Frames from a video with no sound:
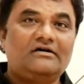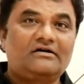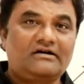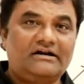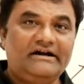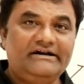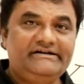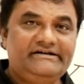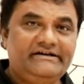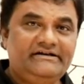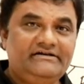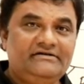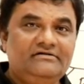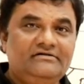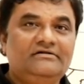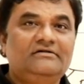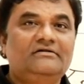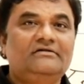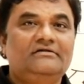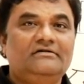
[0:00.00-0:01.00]

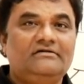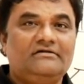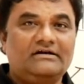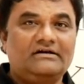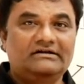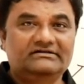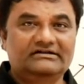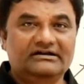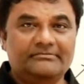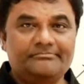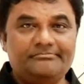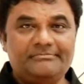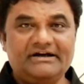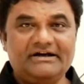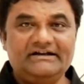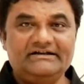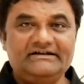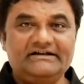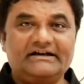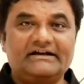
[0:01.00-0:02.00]
writing and
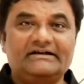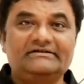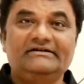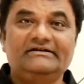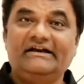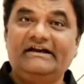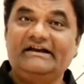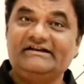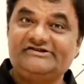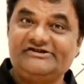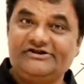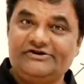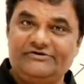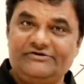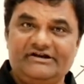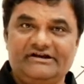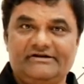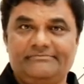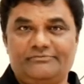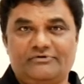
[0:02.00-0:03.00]
compiling and
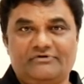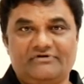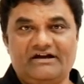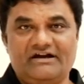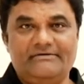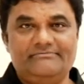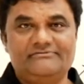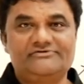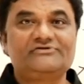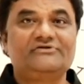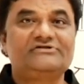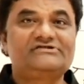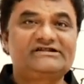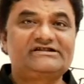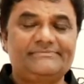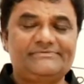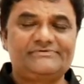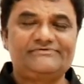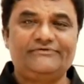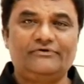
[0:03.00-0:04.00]
executing a program. So
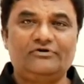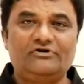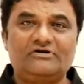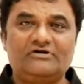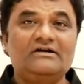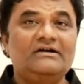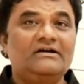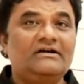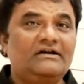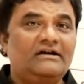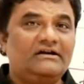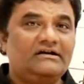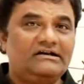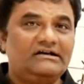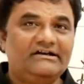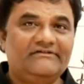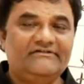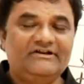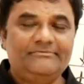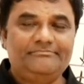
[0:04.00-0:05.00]
steps for
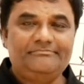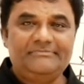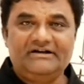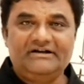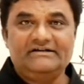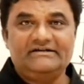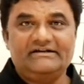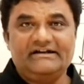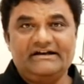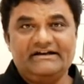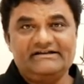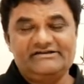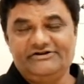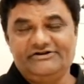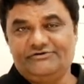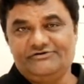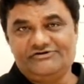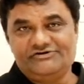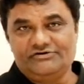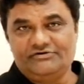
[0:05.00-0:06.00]
development and
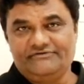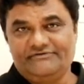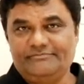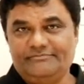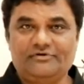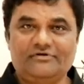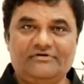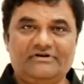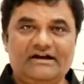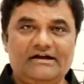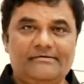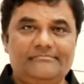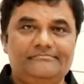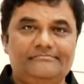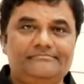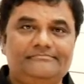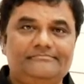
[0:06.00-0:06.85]
execution of a program.